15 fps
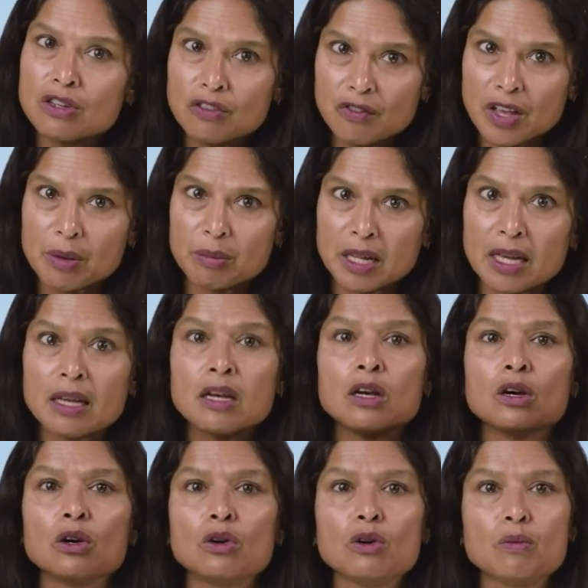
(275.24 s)
in your family,
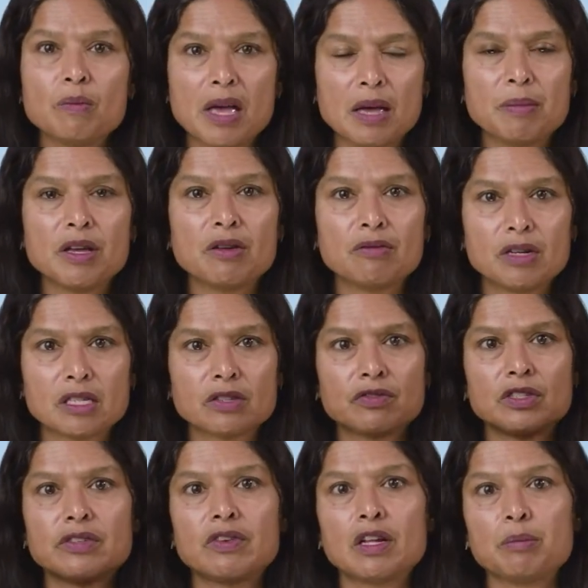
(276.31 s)
who may be at risk
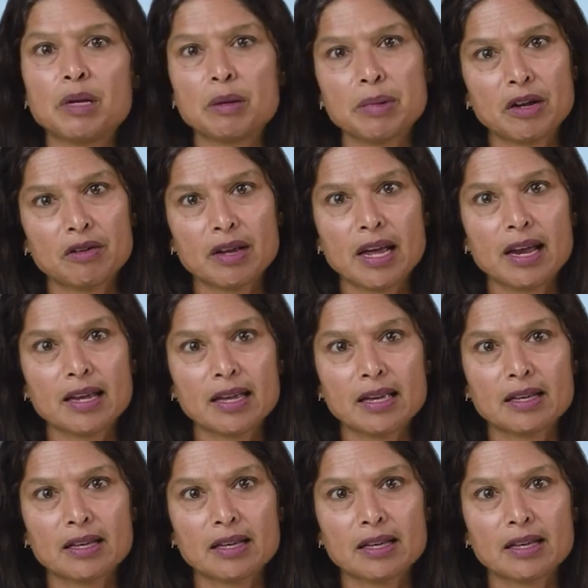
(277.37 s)
for developing pancreatic